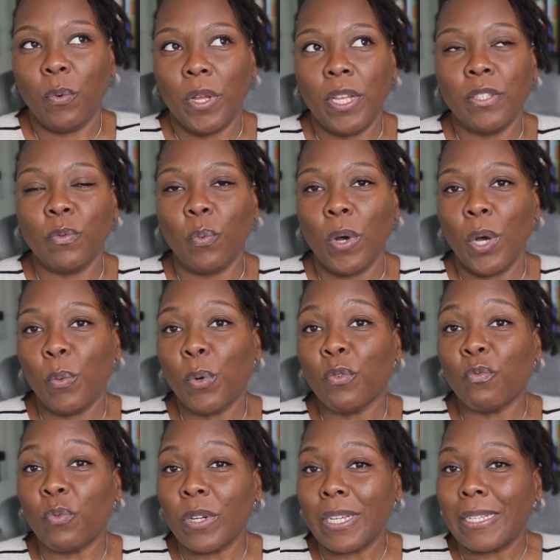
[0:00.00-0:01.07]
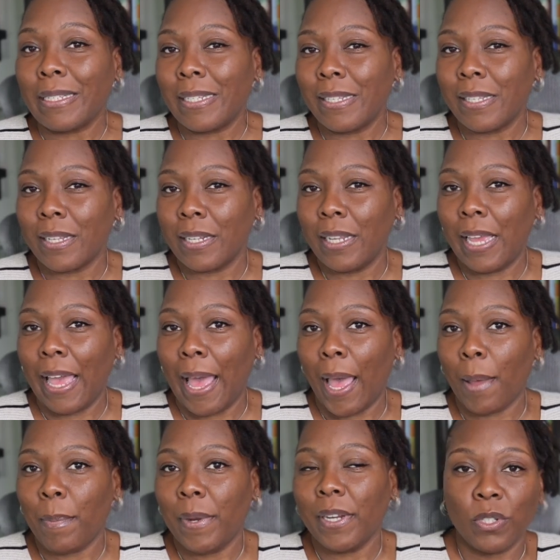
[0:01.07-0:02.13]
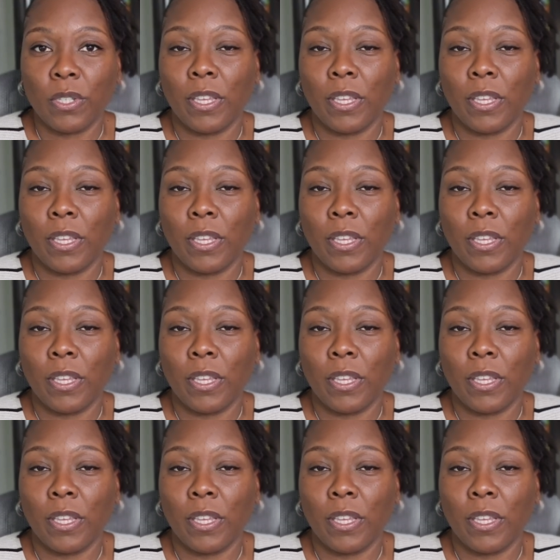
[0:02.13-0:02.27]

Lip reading: Is what will realistically happen